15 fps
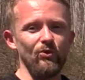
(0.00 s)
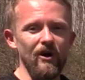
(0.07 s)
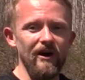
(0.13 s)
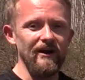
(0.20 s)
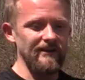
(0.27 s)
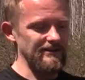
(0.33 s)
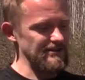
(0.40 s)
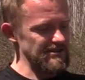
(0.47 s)

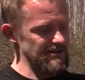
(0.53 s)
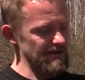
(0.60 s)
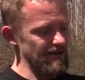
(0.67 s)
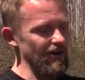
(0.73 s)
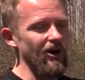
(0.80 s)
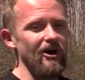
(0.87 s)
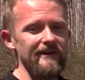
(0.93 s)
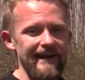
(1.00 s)
runs
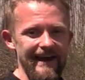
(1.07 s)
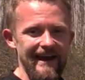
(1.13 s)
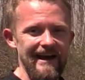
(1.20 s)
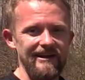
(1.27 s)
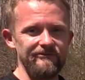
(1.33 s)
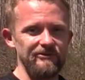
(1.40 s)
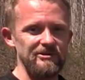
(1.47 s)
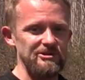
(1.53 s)
on
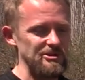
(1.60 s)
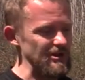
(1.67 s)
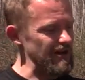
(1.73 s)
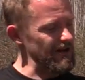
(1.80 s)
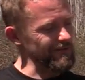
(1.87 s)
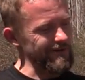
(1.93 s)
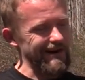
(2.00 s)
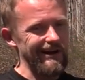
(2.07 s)
average
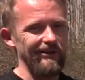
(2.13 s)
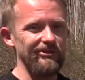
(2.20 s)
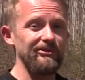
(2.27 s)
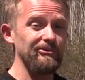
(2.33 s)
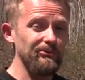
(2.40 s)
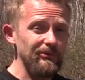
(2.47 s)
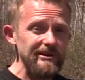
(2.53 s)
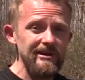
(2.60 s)
around
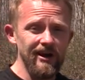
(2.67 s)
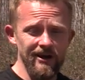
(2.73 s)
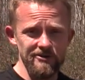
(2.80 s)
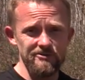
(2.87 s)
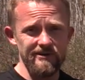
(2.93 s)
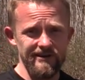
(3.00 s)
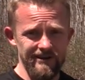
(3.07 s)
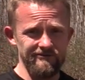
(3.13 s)

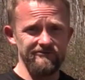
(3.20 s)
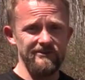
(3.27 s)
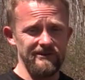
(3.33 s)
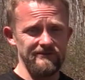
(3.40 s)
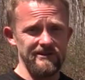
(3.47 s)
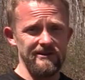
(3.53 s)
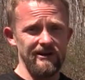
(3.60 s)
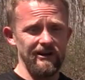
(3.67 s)

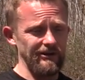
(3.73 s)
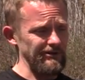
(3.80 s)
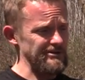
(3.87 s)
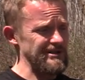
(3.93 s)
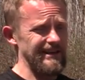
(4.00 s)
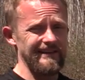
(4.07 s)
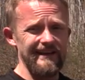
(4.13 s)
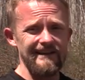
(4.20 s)

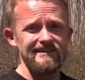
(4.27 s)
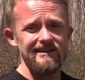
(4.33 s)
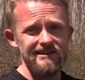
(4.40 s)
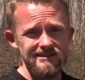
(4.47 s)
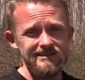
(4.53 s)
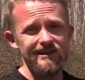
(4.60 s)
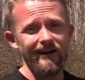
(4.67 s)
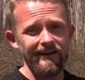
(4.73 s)
$350 and that
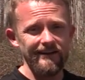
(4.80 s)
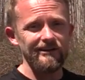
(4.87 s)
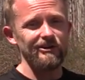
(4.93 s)
does not